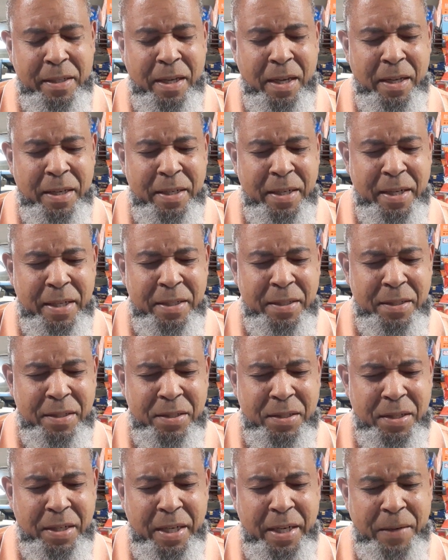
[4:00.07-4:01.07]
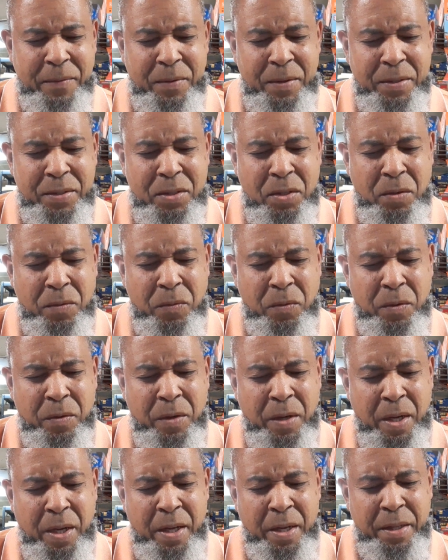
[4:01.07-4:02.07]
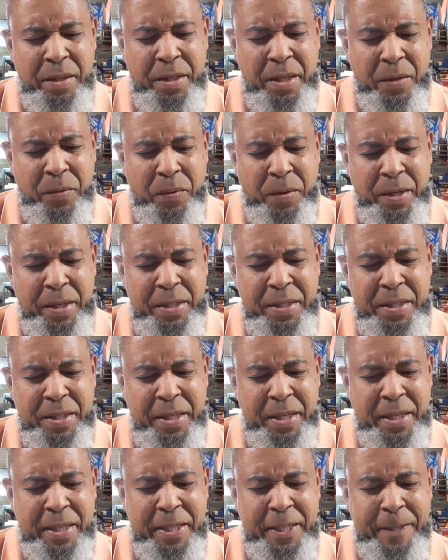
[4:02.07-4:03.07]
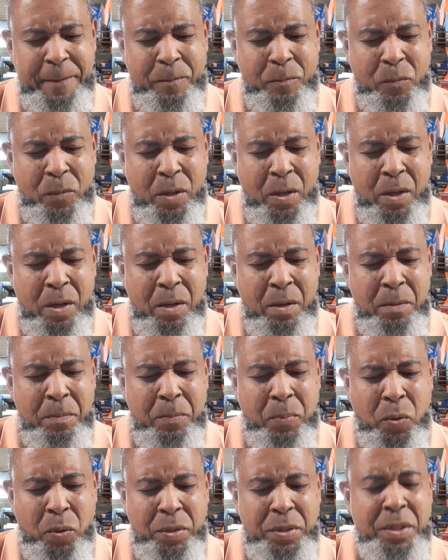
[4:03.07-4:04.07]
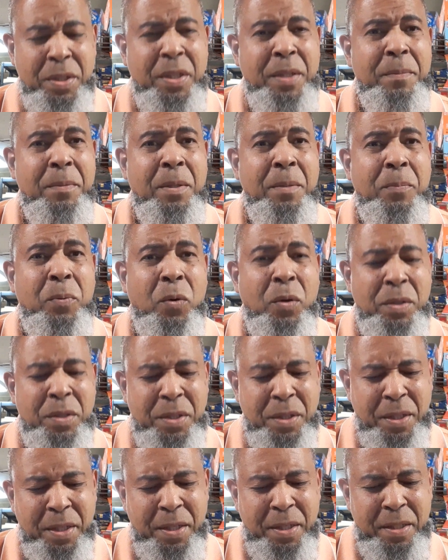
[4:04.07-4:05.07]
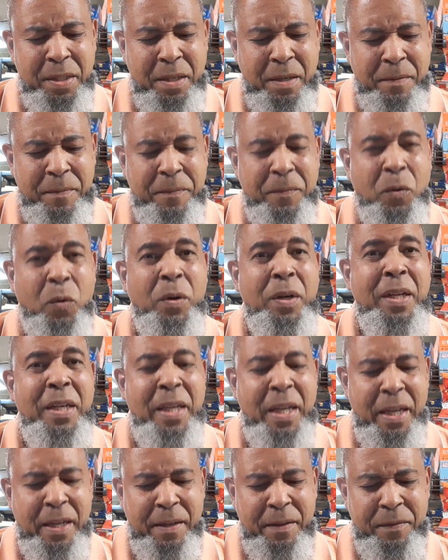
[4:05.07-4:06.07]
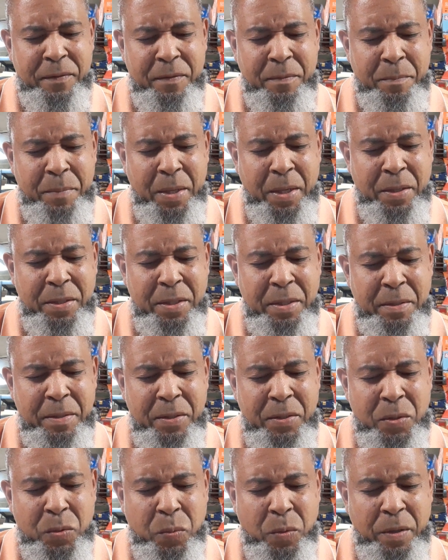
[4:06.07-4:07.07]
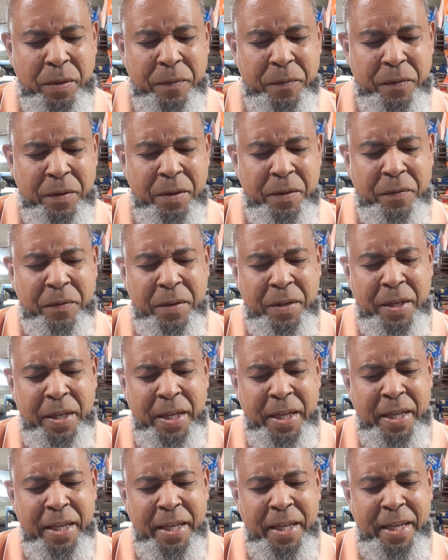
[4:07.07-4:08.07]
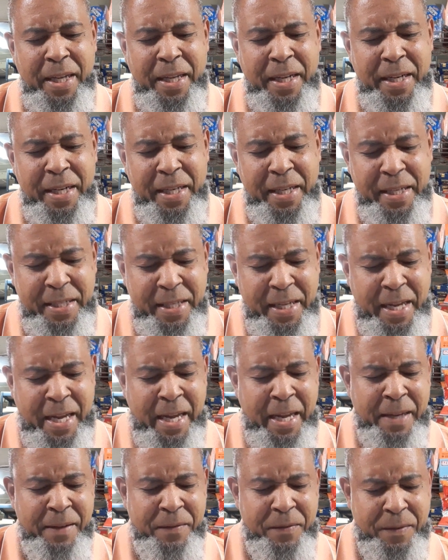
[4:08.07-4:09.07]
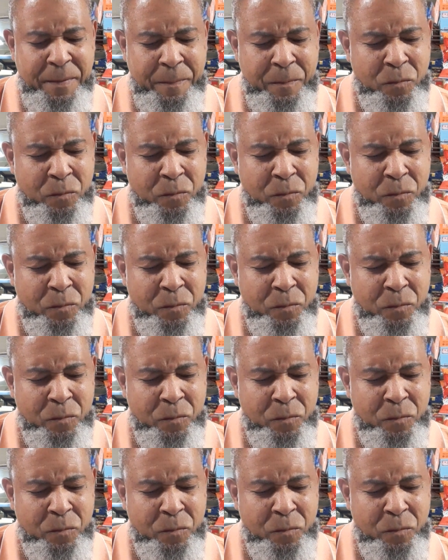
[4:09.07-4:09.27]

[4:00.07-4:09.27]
colonizing slavery and so forth, they're ranked 6th. The Portuguese are 49th. Belgium is 25th, and Italy is 8th.